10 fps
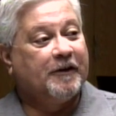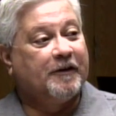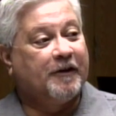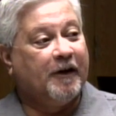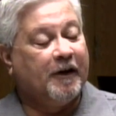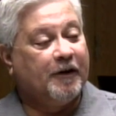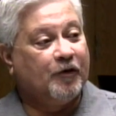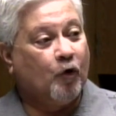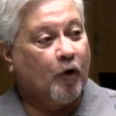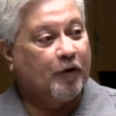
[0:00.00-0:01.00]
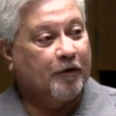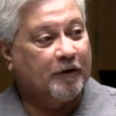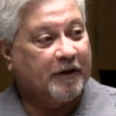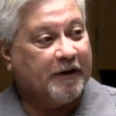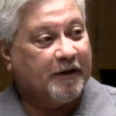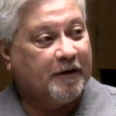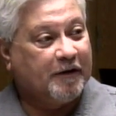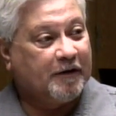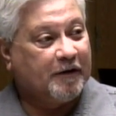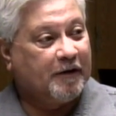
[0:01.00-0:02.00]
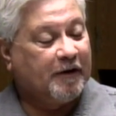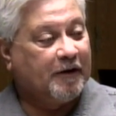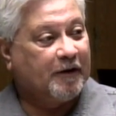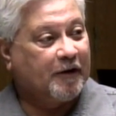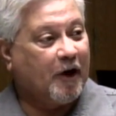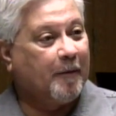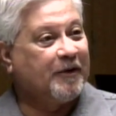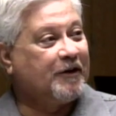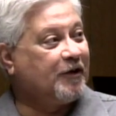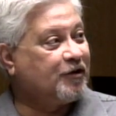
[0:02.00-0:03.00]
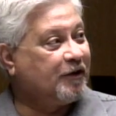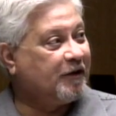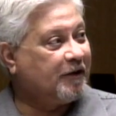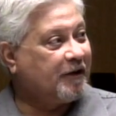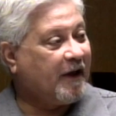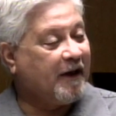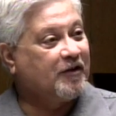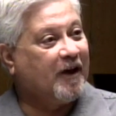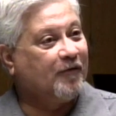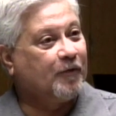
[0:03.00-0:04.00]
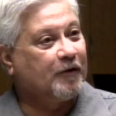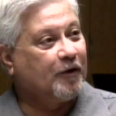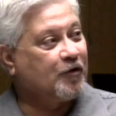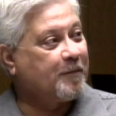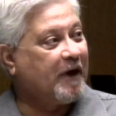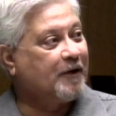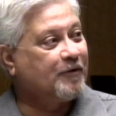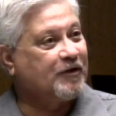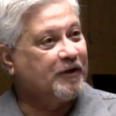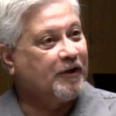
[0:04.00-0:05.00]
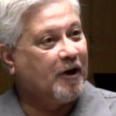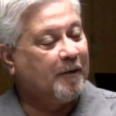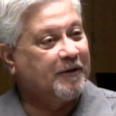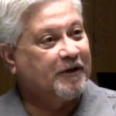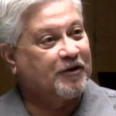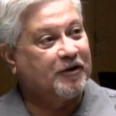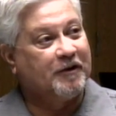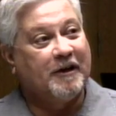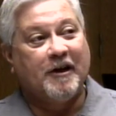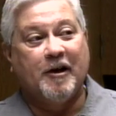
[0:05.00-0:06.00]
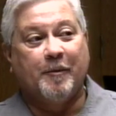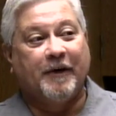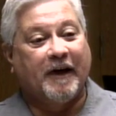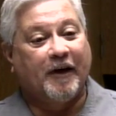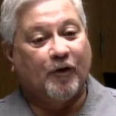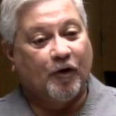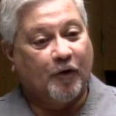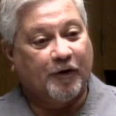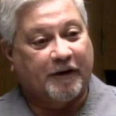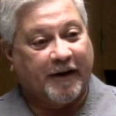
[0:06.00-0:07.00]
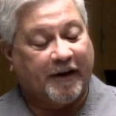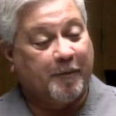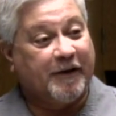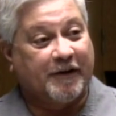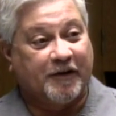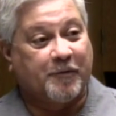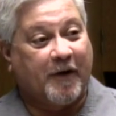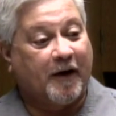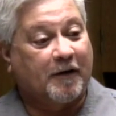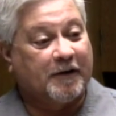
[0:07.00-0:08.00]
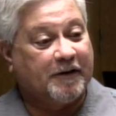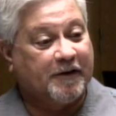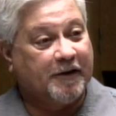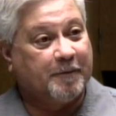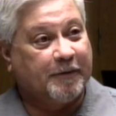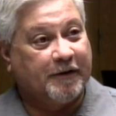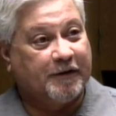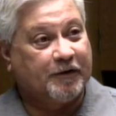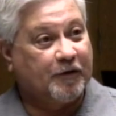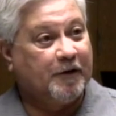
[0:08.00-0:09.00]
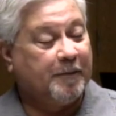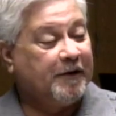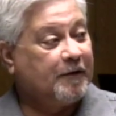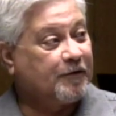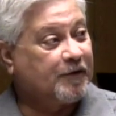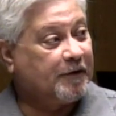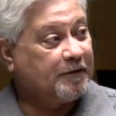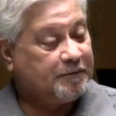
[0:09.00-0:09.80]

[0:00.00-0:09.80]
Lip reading: the Northern League competition and hang tough with the Los Padres League competition, but I don't know that they can beat this Paraclete team. But it's going to be interesting.